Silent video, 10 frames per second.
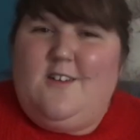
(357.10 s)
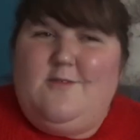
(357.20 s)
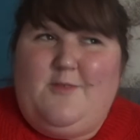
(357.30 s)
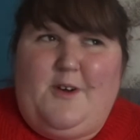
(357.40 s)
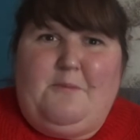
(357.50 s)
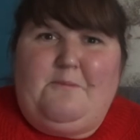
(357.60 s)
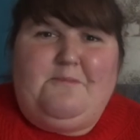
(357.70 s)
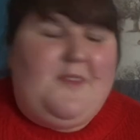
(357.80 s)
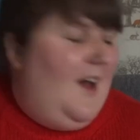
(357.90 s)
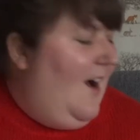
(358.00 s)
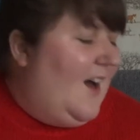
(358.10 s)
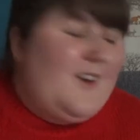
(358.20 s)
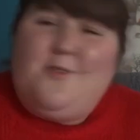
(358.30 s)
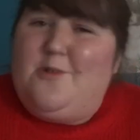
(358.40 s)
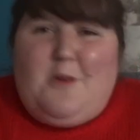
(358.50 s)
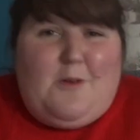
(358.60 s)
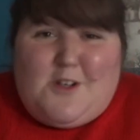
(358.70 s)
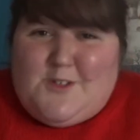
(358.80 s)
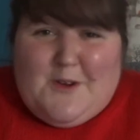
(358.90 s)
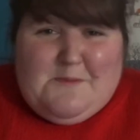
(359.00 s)
film. I don't normally
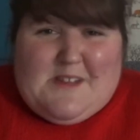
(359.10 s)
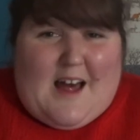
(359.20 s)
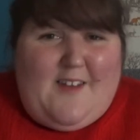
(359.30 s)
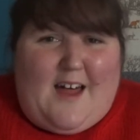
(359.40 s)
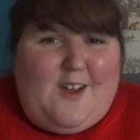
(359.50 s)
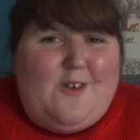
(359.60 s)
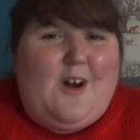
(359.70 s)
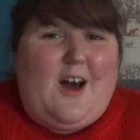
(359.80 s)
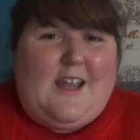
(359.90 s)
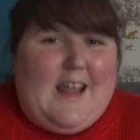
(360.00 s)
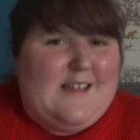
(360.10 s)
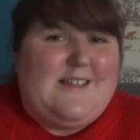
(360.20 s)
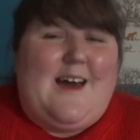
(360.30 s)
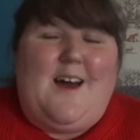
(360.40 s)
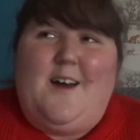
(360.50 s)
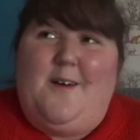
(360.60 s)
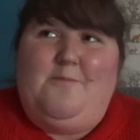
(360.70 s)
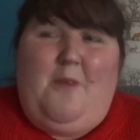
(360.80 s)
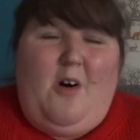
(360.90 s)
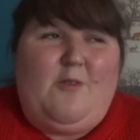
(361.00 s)
watch films that that long unless they're
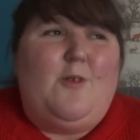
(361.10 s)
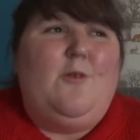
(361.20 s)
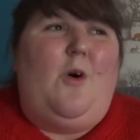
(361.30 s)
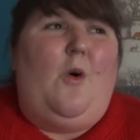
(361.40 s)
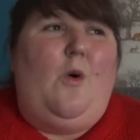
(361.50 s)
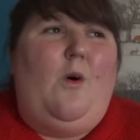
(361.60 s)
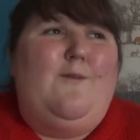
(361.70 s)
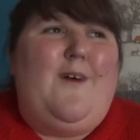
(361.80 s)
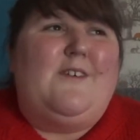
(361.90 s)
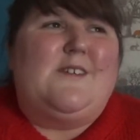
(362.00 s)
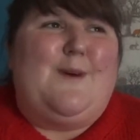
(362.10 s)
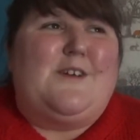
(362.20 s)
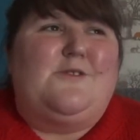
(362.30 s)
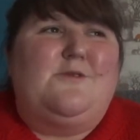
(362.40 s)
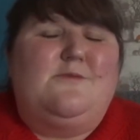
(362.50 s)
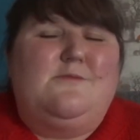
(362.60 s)
Marvel or very special